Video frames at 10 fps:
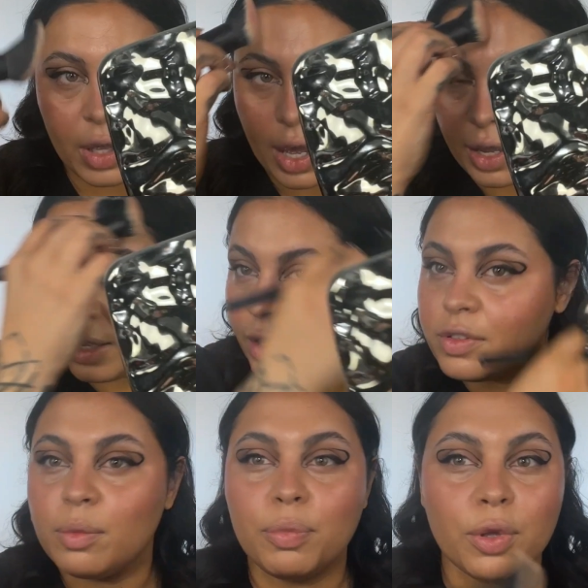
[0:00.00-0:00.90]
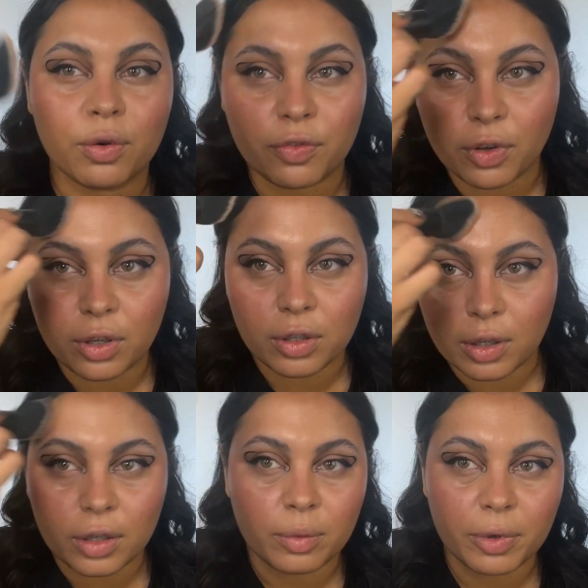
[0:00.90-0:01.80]
Yeah, it gives a beautiful,
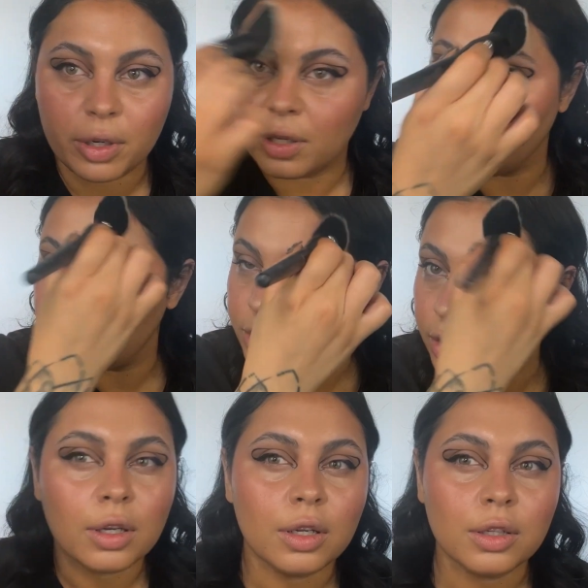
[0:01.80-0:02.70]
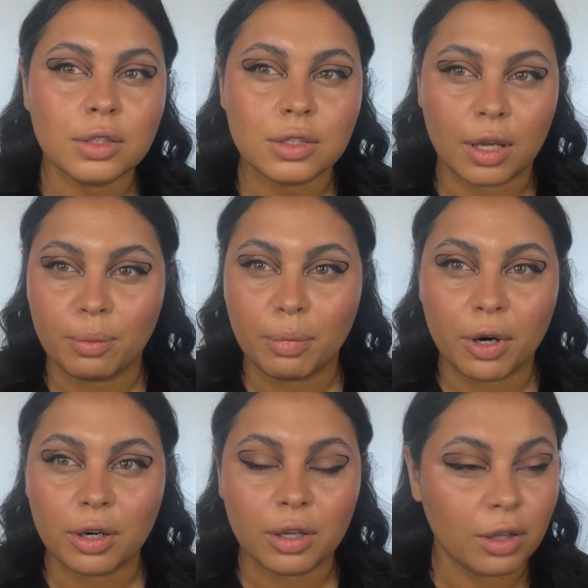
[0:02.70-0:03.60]
I'm gonna put it here too,
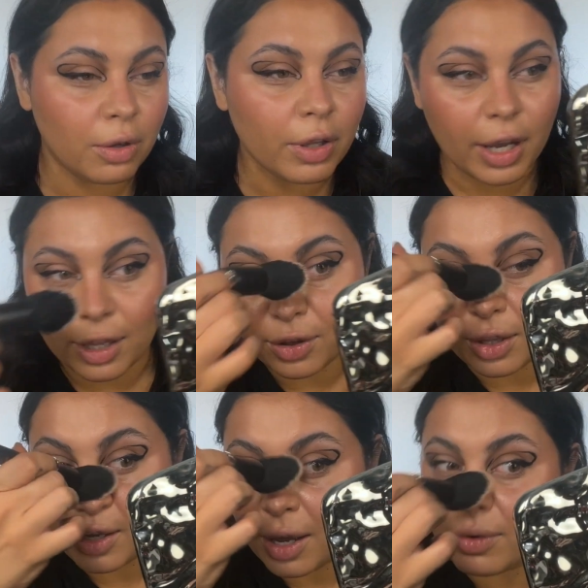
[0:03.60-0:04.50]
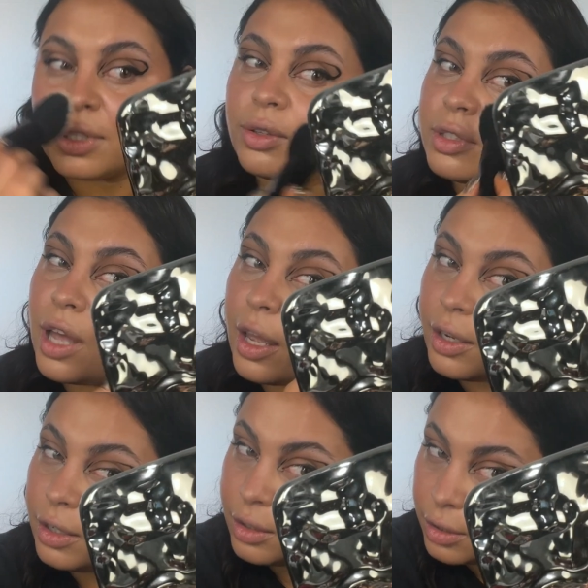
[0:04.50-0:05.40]
sunburnt glow, like I look like I was outside.